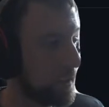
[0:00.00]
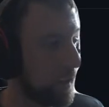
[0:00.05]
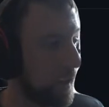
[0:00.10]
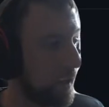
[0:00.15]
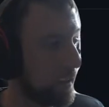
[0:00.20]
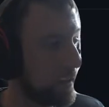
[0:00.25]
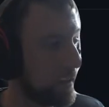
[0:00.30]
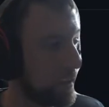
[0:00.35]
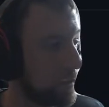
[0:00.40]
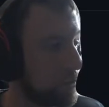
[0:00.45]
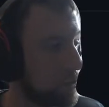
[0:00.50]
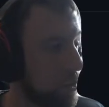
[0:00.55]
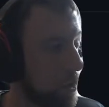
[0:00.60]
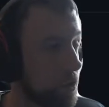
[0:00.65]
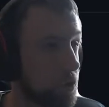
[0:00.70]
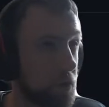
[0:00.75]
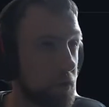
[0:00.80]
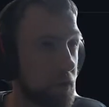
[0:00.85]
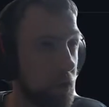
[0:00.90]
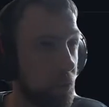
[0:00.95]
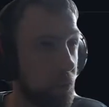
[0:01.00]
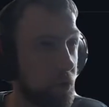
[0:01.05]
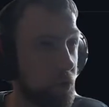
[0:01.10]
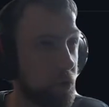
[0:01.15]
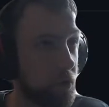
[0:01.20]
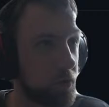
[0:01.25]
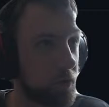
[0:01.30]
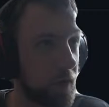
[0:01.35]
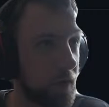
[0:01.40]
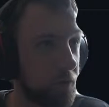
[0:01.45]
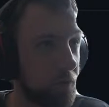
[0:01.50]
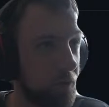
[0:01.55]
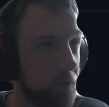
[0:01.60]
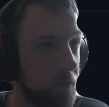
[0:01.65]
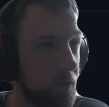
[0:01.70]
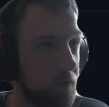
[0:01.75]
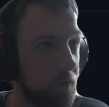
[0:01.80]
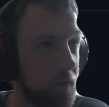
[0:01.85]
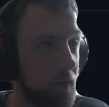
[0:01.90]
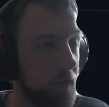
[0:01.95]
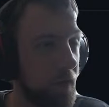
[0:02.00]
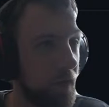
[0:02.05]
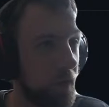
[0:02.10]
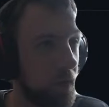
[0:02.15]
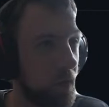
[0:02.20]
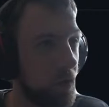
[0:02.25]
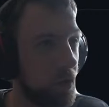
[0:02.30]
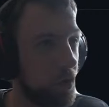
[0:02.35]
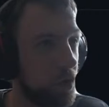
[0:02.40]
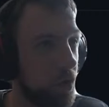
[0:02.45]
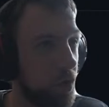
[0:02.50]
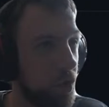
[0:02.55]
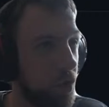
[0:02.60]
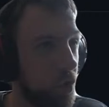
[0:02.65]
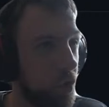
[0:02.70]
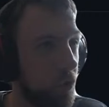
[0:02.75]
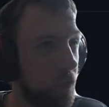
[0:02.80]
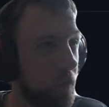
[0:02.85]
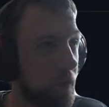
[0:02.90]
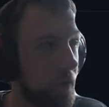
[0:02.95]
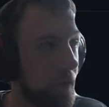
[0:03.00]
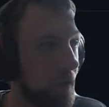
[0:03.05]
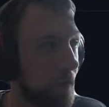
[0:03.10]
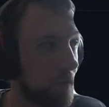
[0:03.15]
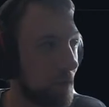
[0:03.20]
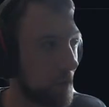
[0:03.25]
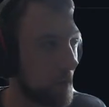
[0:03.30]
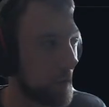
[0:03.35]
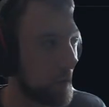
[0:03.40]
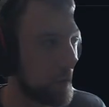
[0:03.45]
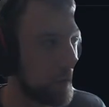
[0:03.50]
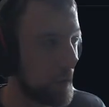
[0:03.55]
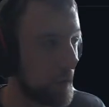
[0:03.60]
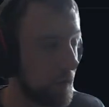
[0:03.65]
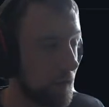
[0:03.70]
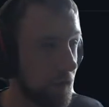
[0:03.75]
I think junction temperature is like 52, 53,